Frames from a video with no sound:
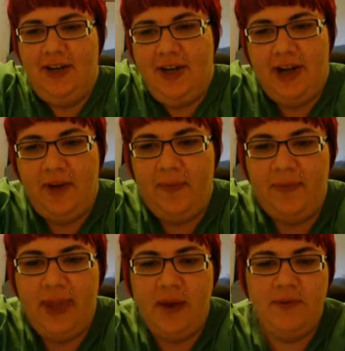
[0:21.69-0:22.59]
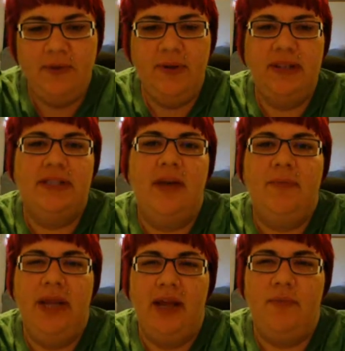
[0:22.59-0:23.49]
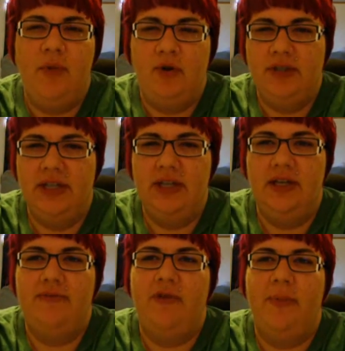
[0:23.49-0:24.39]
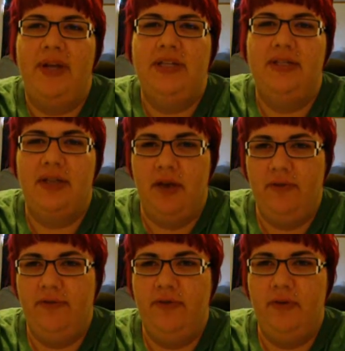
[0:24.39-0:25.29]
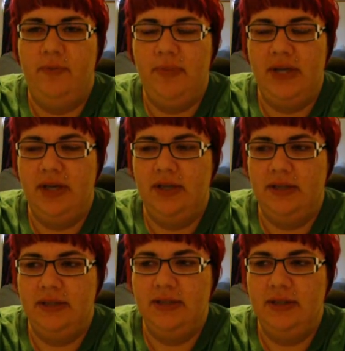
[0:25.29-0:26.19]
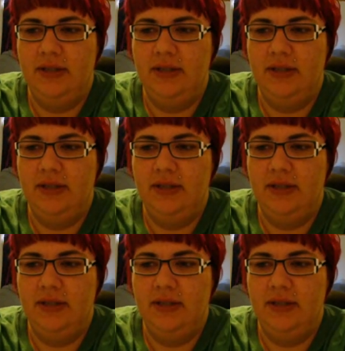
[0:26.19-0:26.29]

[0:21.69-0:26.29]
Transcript: Um, I'm doing this update mostly for myself because